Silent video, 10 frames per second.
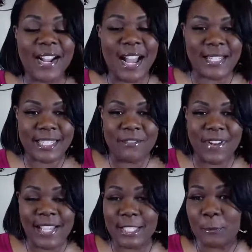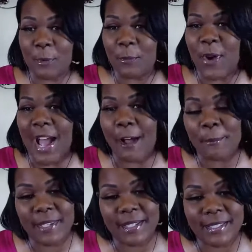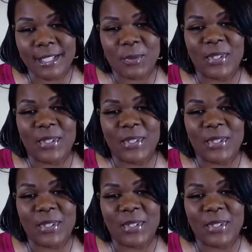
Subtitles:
make sure you guys invite some people